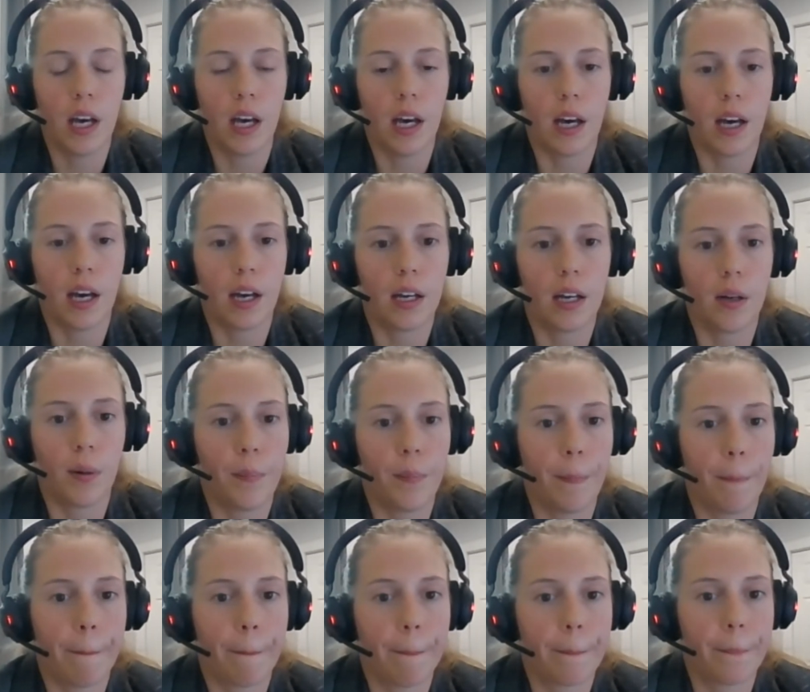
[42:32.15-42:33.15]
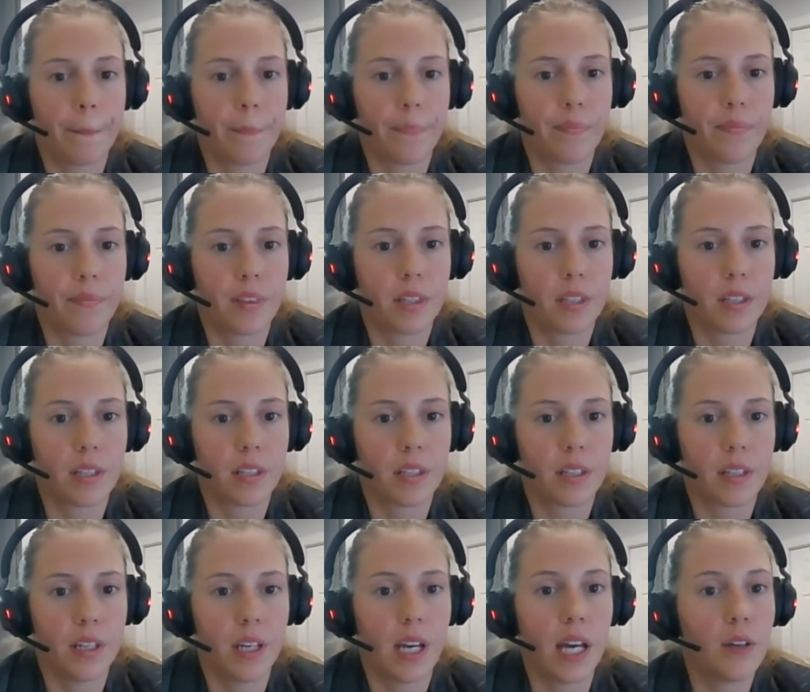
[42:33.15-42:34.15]
Um,
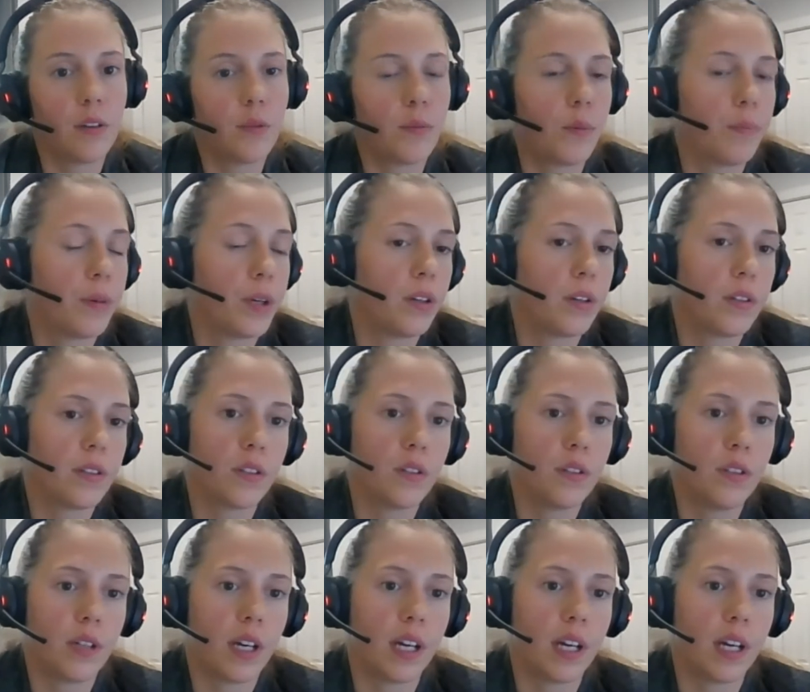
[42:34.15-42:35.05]
and but also you,